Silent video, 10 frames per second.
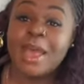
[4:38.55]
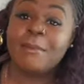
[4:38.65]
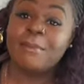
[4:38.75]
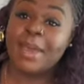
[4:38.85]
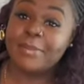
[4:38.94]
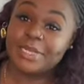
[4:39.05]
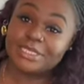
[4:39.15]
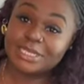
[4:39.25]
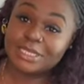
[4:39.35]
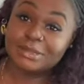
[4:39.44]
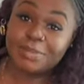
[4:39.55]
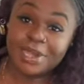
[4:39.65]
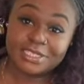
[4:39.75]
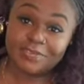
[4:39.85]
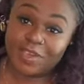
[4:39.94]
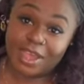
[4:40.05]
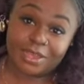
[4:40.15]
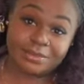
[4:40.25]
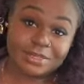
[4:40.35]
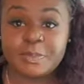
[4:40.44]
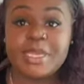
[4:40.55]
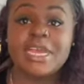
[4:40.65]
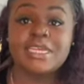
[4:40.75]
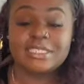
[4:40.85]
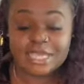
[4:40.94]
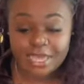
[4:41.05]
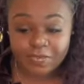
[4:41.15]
my business, Bossy Vibes, because